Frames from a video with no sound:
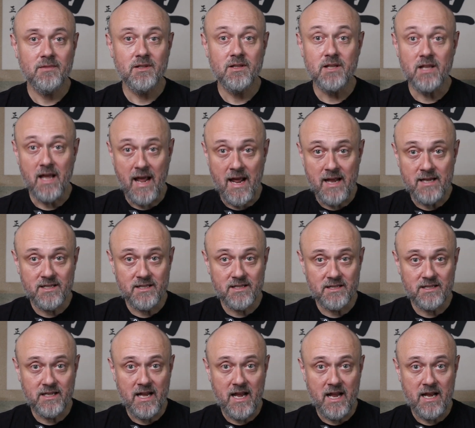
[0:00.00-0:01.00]
The
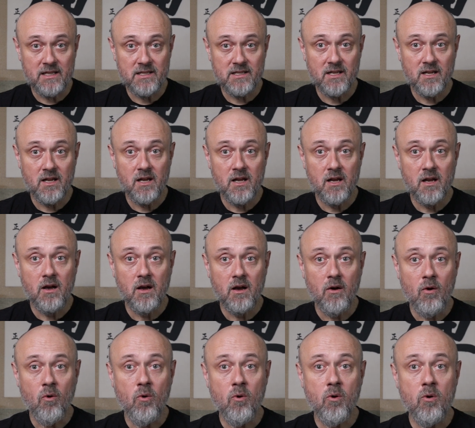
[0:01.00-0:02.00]
essence gate,
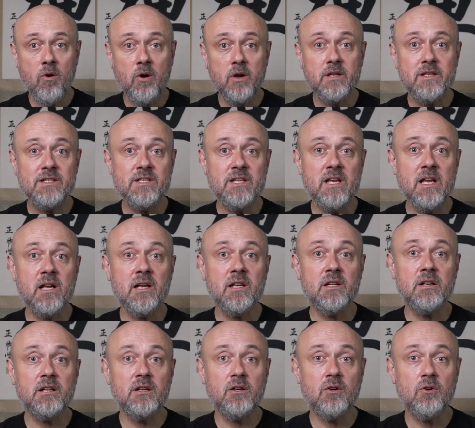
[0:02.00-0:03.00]
or Jing
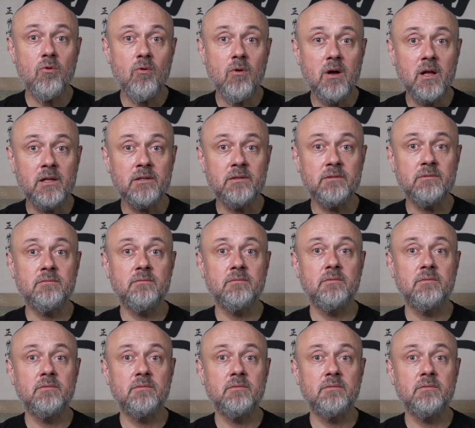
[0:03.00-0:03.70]
Guan,